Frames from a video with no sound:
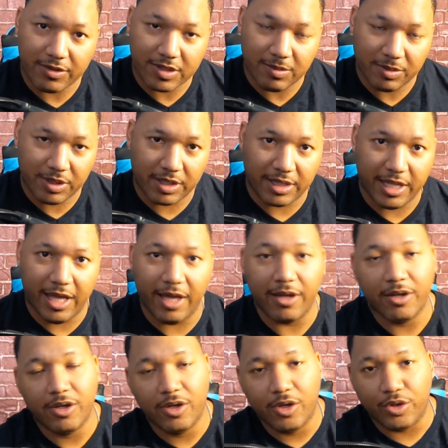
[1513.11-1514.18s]
something like that,
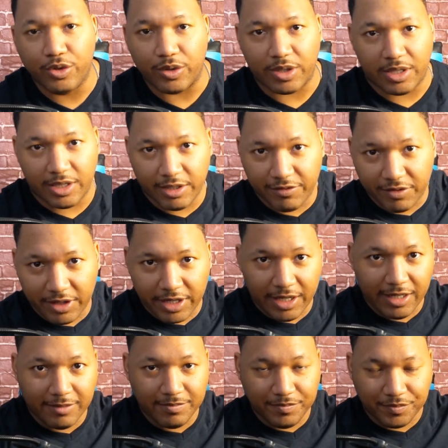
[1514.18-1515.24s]
you can lift it
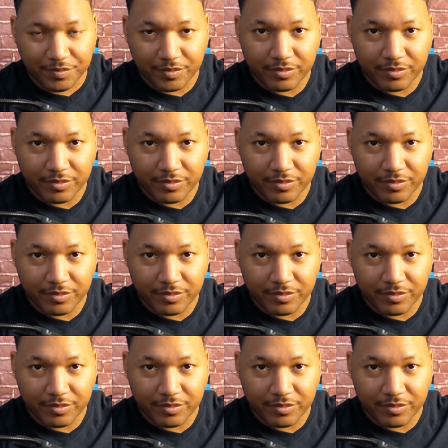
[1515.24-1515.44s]
up,